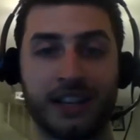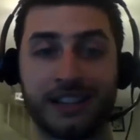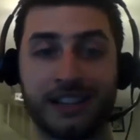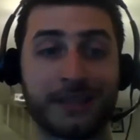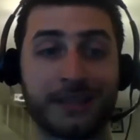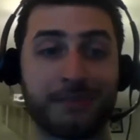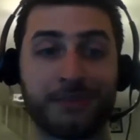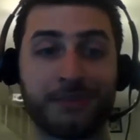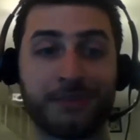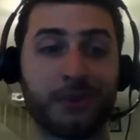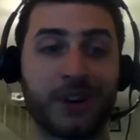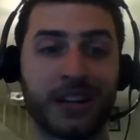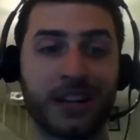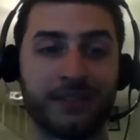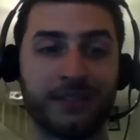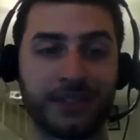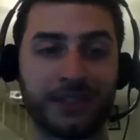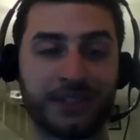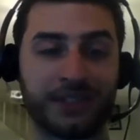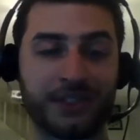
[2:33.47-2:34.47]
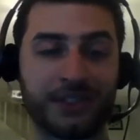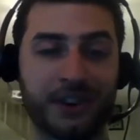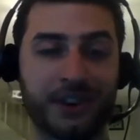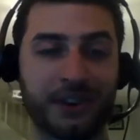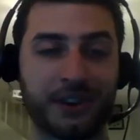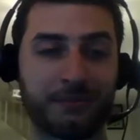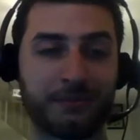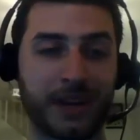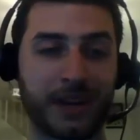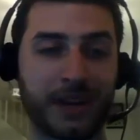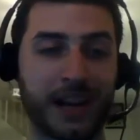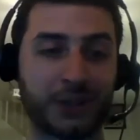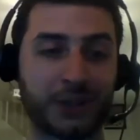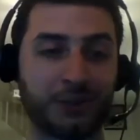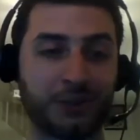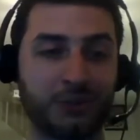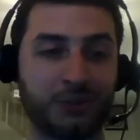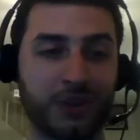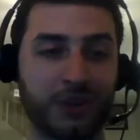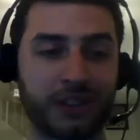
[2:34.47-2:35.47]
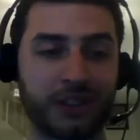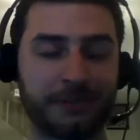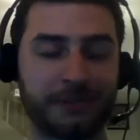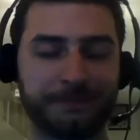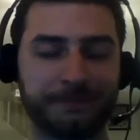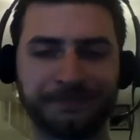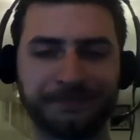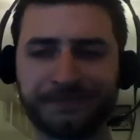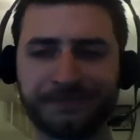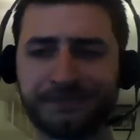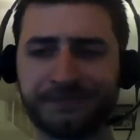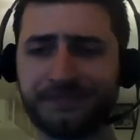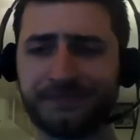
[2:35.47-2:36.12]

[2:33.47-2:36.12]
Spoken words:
And that's before I even start my actual work.